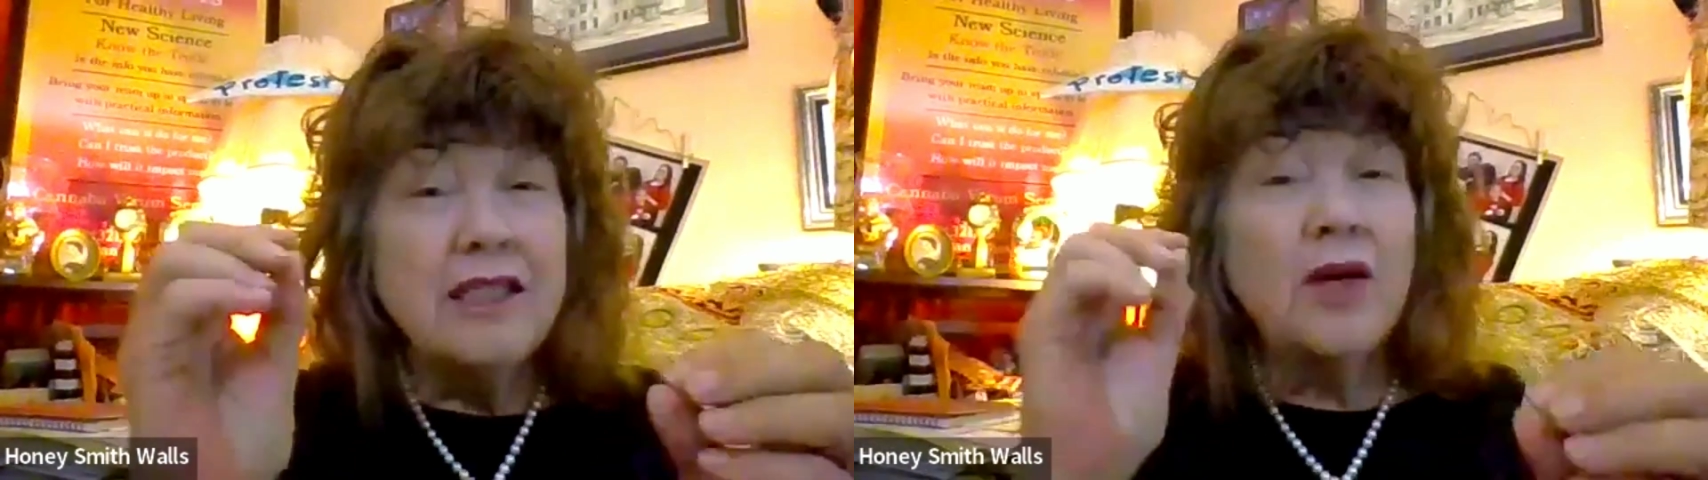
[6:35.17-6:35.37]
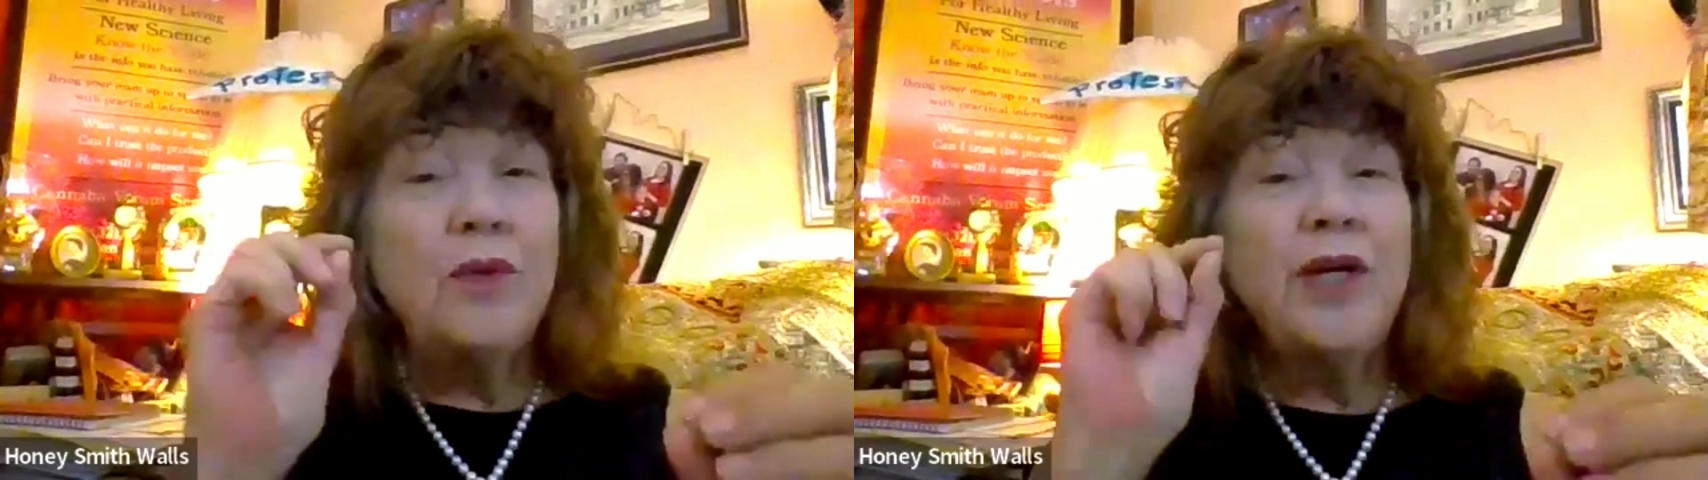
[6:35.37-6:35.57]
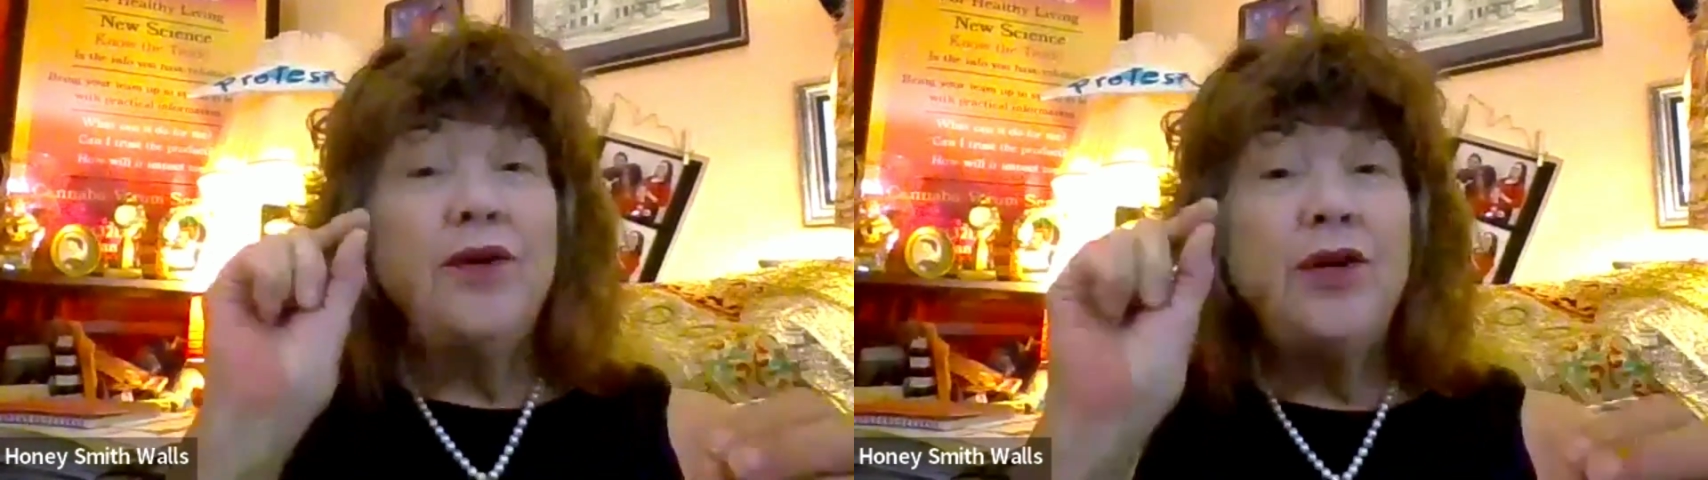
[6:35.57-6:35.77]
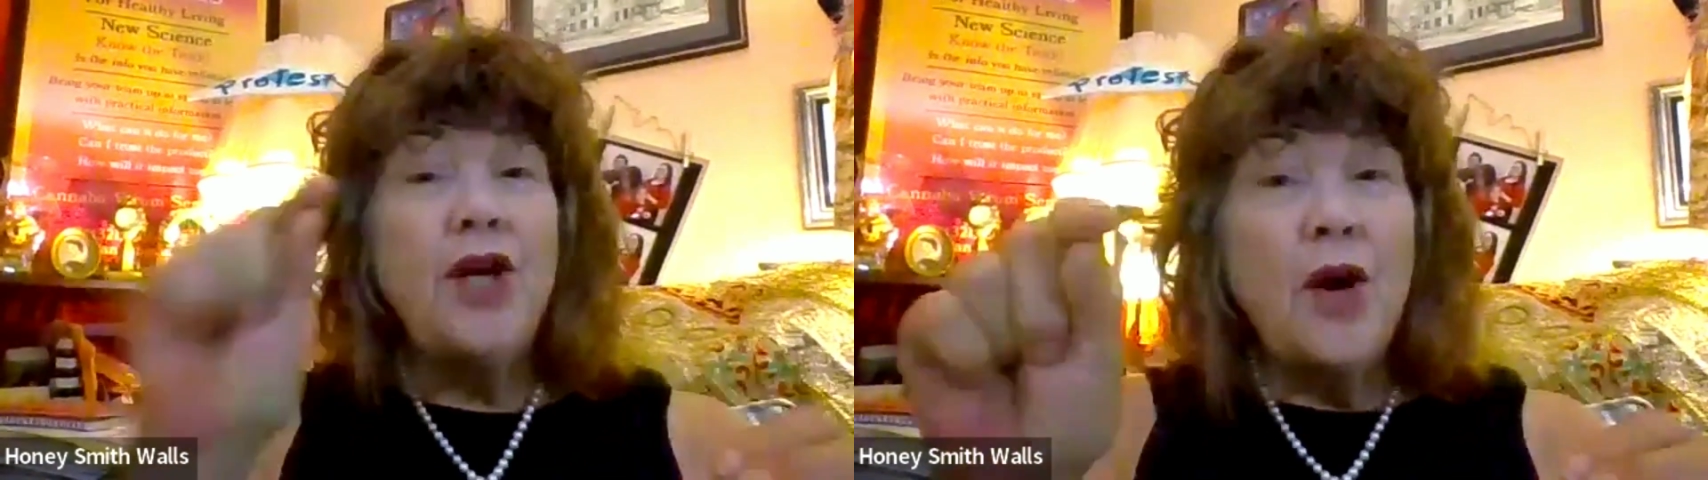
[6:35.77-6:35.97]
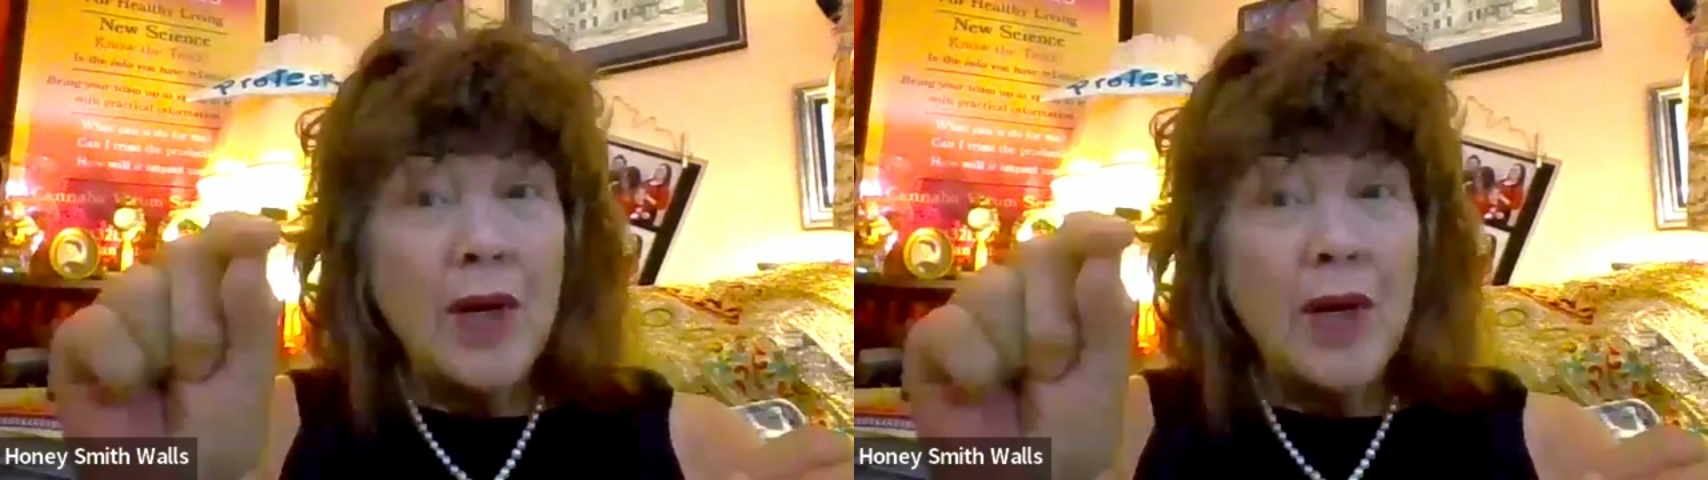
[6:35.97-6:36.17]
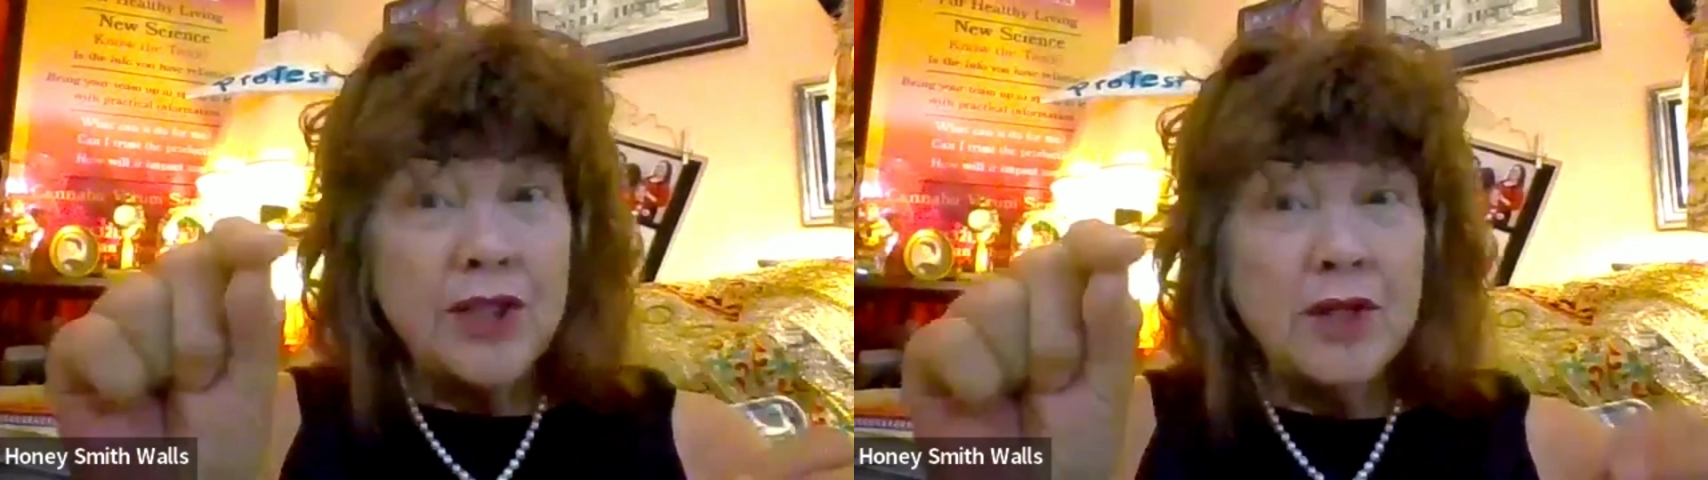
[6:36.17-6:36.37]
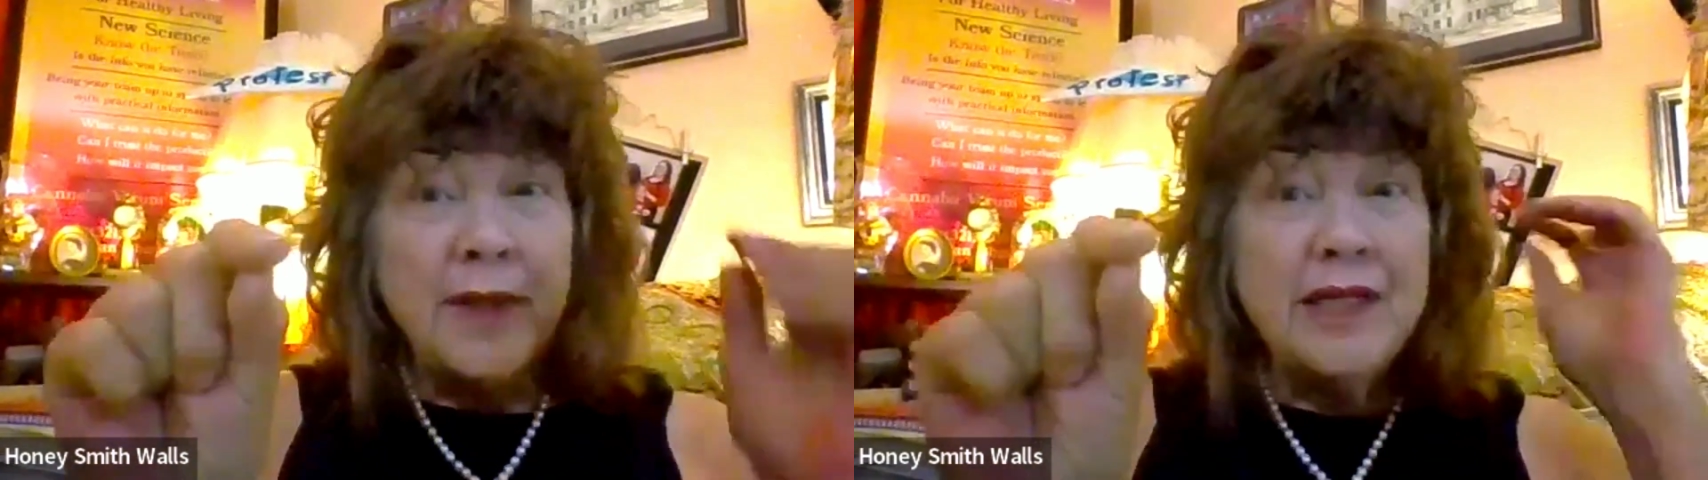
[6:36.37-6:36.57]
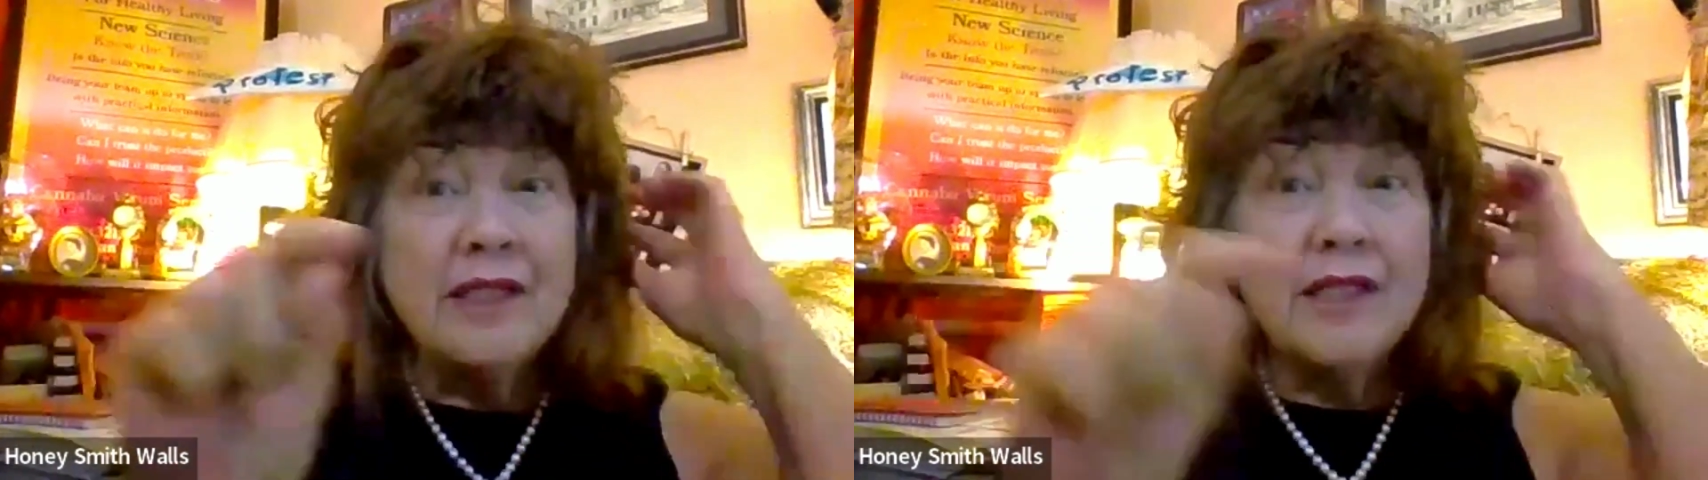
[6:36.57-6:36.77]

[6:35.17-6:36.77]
So when you know what terpenes